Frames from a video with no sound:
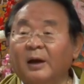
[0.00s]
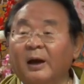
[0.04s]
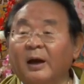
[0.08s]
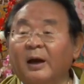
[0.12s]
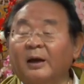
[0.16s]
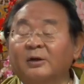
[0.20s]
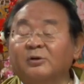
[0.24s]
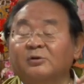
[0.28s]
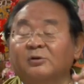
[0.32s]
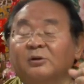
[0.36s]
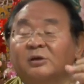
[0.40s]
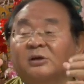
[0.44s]

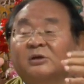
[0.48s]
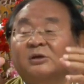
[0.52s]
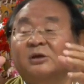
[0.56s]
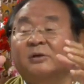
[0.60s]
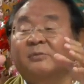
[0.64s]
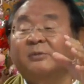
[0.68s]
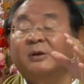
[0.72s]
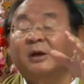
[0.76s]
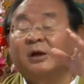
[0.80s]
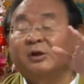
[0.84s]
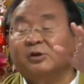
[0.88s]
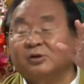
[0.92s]
actually
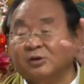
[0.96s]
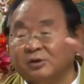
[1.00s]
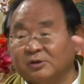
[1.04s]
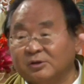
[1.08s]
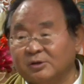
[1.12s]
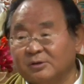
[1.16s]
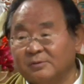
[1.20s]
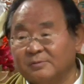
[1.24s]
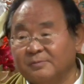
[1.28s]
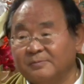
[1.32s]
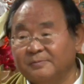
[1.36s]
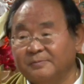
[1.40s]

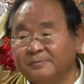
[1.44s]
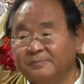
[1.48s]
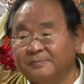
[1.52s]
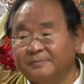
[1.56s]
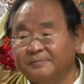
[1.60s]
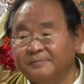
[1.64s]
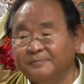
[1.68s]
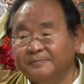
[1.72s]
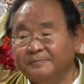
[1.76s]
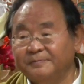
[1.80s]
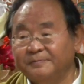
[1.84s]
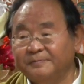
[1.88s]
diminishes.
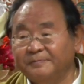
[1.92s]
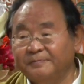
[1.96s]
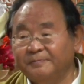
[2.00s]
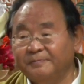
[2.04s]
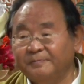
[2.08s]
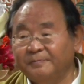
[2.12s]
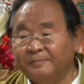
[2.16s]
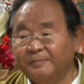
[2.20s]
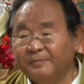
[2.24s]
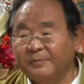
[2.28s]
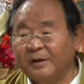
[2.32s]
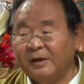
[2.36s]

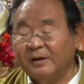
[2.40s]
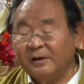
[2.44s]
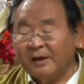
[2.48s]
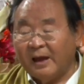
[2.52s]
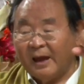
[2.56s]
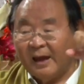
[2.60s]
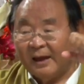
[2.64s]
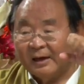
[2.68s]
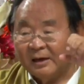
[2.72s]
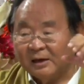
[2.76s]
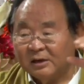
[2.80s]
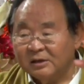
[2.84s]
Then
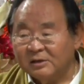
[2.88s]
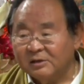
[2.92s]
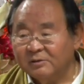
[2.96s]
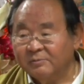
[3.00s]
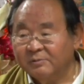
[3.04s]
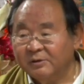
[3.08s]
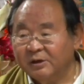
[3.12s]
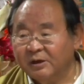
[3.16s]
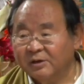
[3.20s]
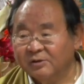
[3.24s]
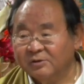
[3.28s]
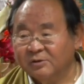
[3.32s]
anger
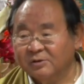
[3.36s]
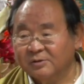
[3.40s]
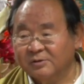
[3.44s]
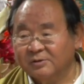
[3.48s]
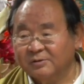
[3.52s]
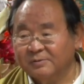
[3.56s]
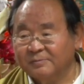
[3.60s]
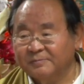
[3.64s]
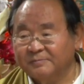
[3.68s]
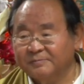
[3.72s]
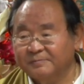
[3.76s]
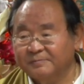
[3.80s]
diminishes.